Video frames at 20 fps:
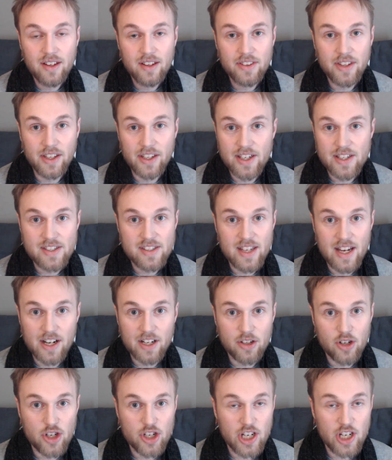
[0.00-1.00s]
that is there
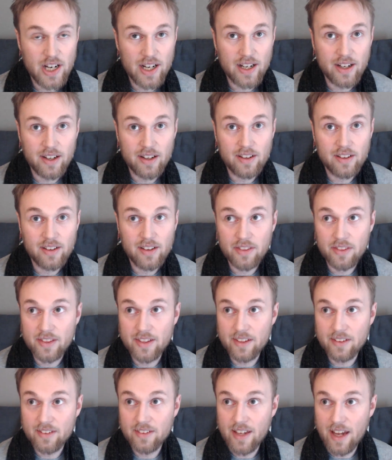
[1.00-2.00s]
to share,
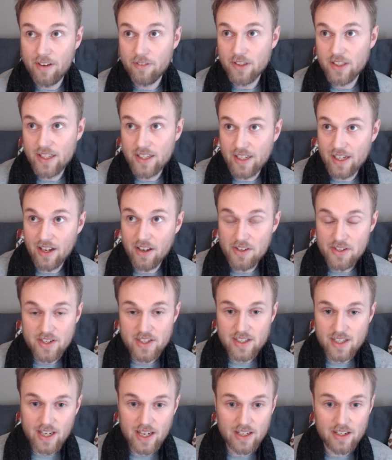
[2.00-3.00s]
and everything else
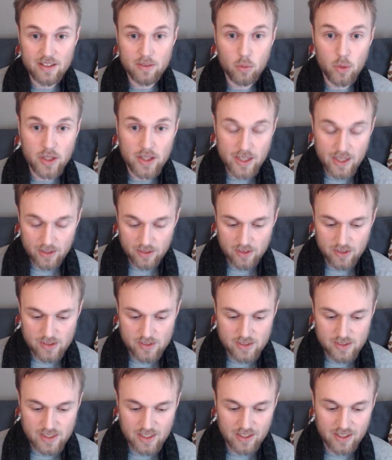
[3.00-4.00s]
is hidden within
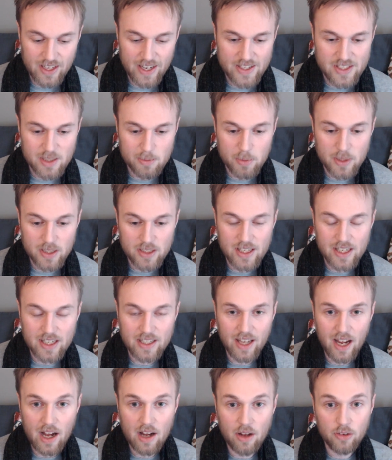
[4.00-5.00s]
and still has to be
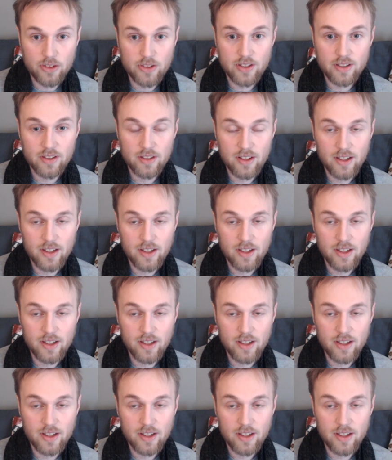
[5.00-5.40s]
digged out.